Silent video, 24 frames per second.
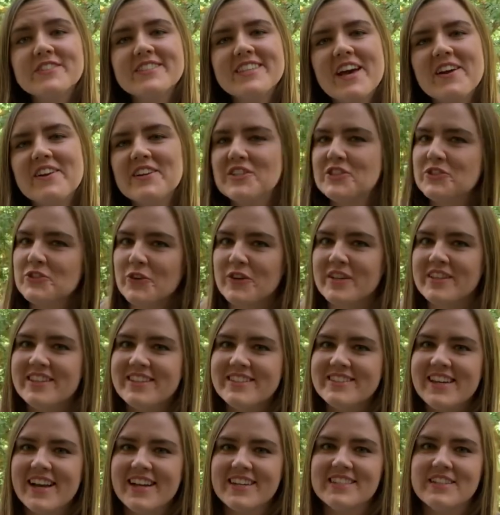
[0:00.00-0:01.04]
Scout enjoyed
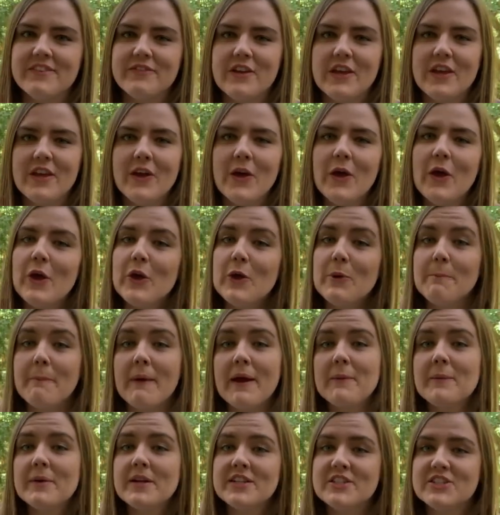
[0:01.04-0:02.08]
this activity, you
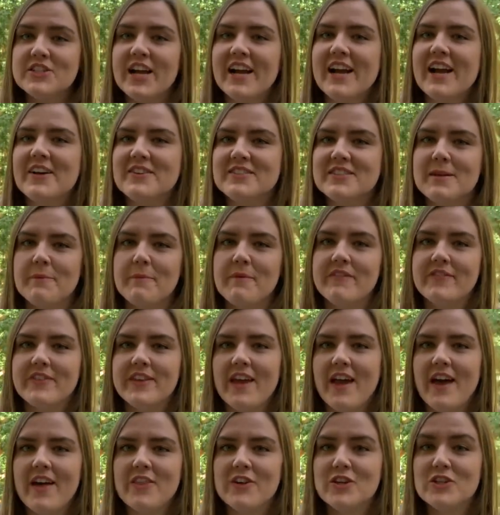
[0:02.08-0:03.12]
might want to check out some of
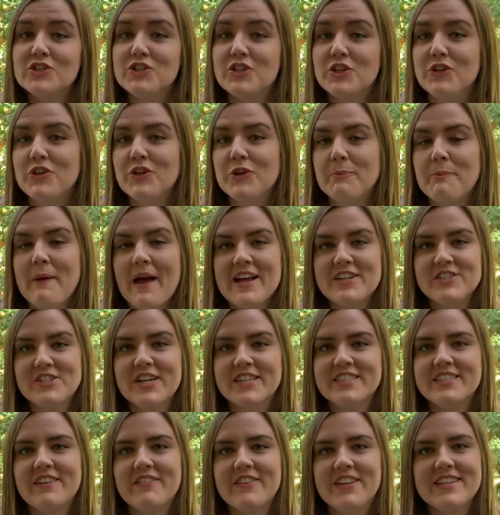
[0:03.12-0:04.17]
the other junior badge
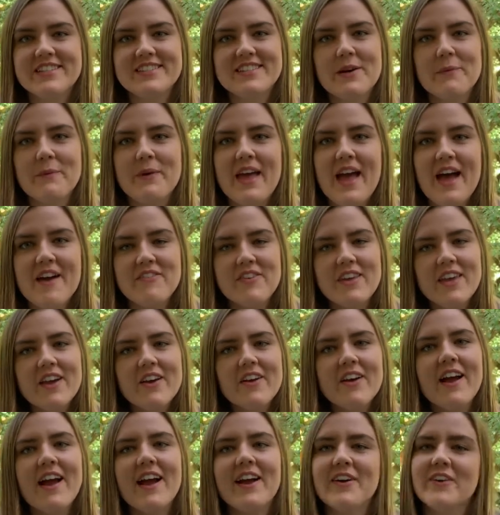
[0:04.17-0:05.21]
activities that we have
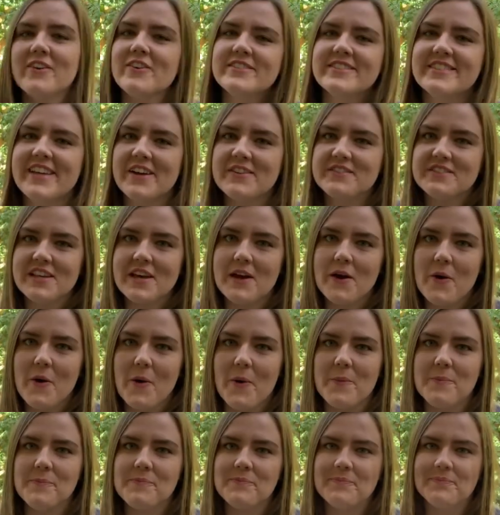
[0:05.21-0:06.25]
here at Girl Scouts at
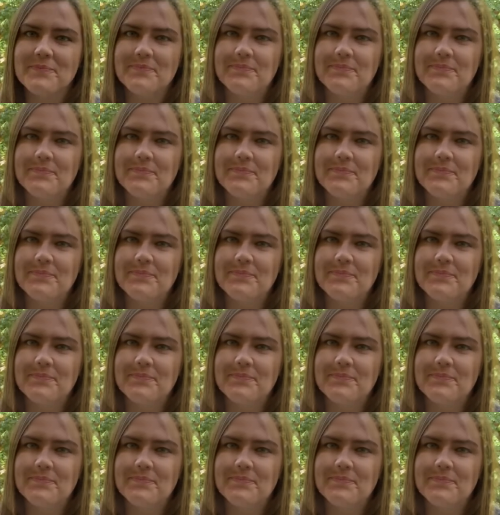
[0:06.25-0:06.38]
Home.